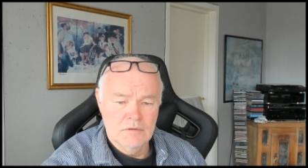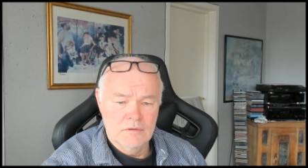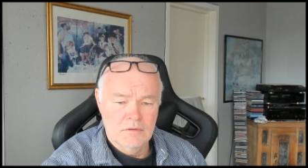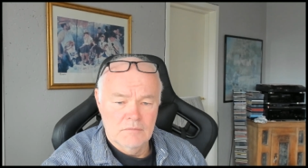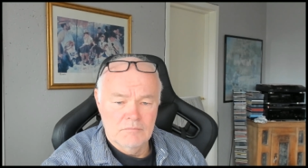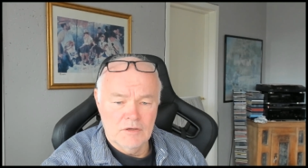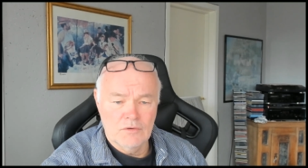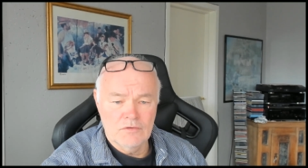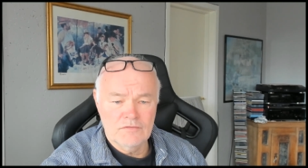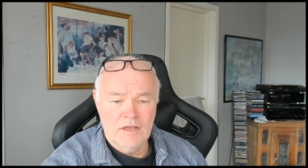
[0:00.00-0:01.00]
because they
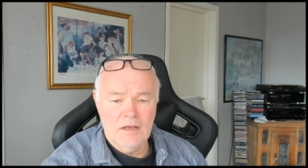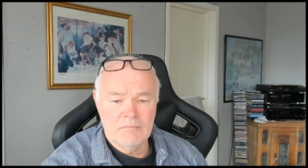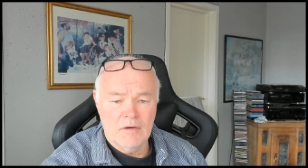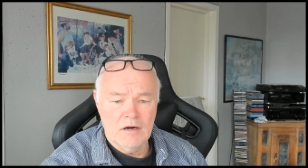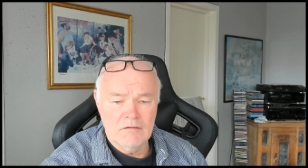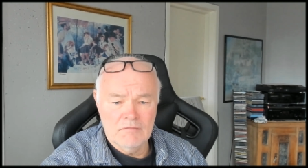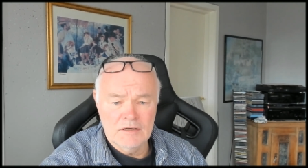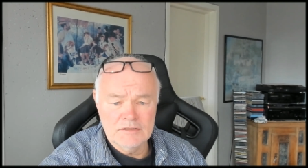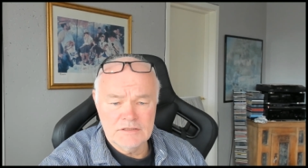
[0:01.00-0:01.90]
are marvelous, uh,